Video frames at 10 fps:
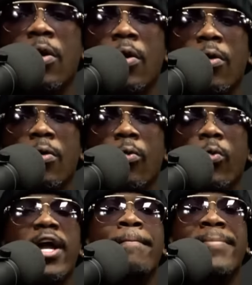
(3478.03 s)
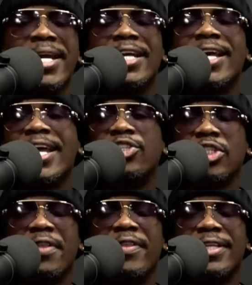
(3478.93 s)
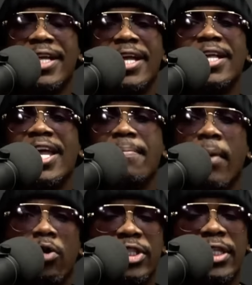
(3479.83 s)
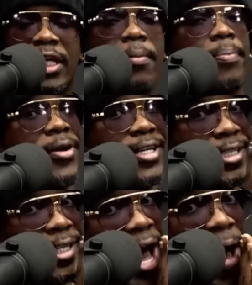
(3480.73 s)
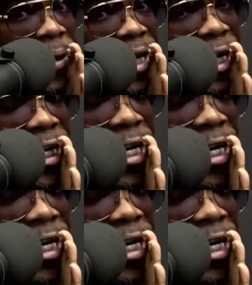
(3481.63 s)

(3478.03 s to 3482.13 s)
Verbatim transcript: We're meeting each other need emotionally, predominantly,